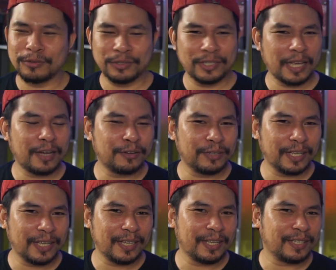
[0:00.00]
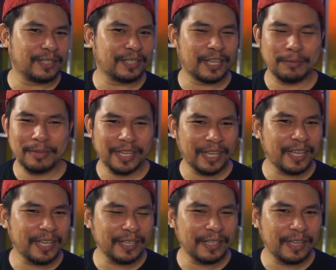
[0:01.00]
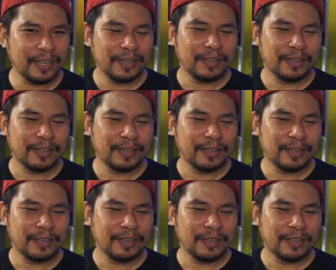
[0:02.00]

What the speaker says: sound is coming in.